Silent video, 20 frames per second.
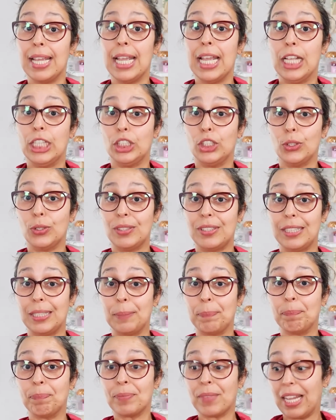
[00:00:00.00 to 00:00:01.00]

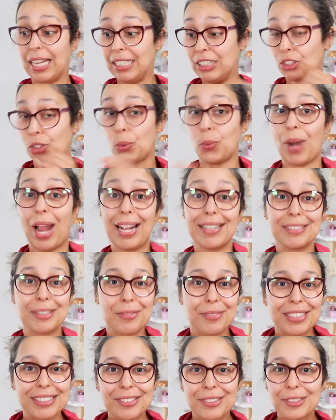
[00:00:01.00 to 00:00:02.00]
using
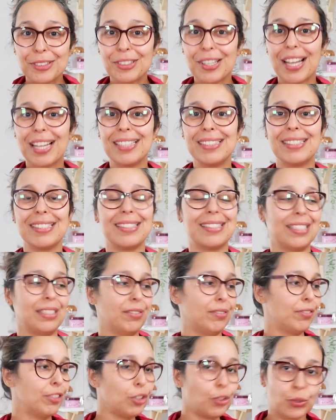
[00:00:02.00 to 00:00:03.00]
interactive exercises
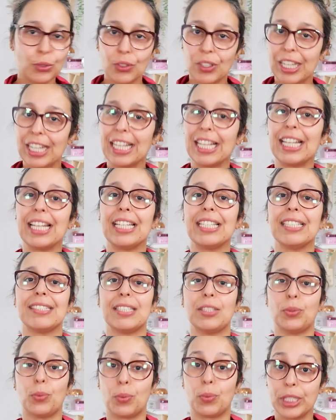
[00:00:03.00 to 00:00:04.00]
and visual aids
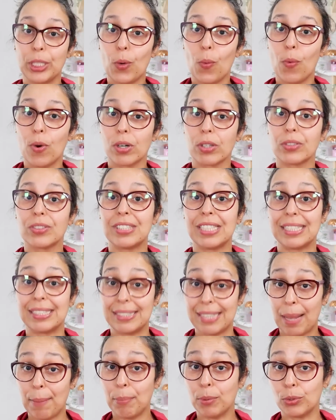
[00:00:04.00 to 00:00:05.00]
and real-world
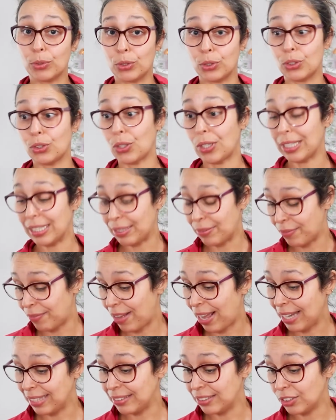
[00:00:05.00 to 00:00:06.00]
examples to
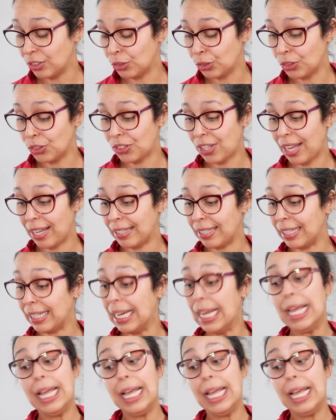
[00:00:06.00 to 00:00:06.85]
solidify the understanding,